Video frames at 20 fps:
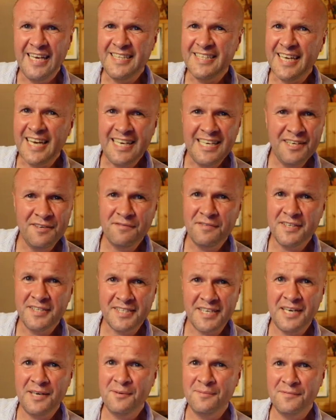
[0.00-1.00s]
Is any of this
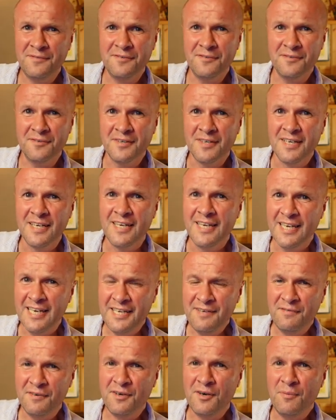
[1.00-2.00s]
helpful?
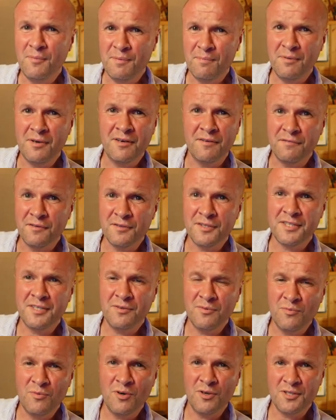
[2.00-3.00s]
Leave a comment below if you're
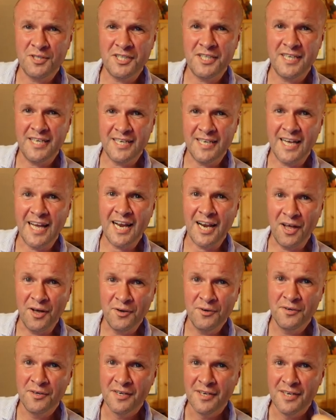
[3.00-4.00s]
still watching.
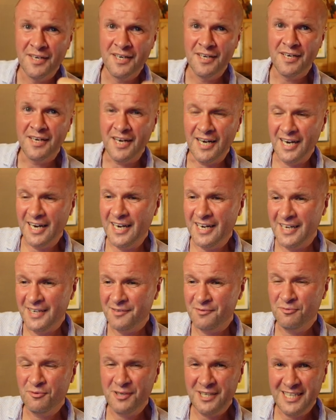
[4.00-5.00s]
Hello.
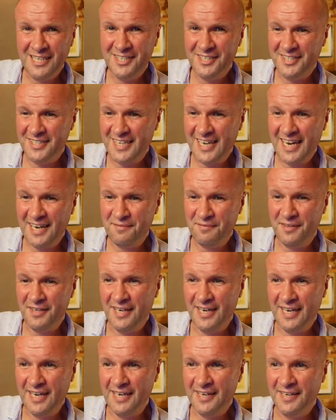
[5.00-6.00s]
Really good to have you
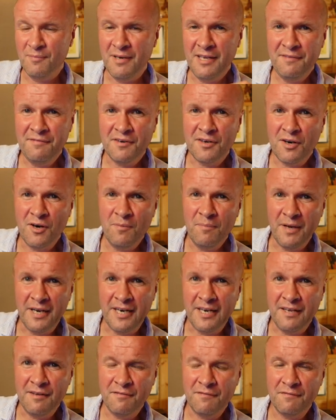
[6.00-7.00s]
here. Leave a
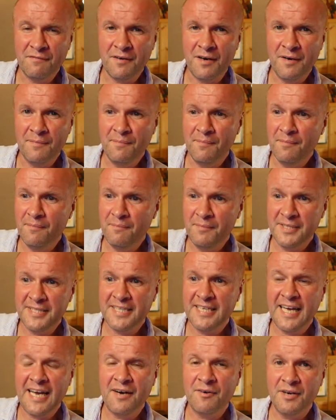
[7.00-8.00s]
comment if I'm
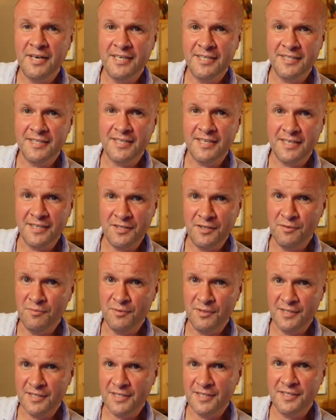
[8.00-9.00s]
missing out anything that you
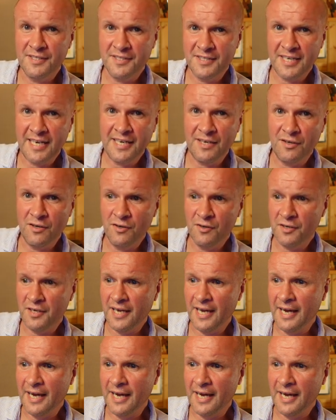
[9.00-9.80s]
want to take a look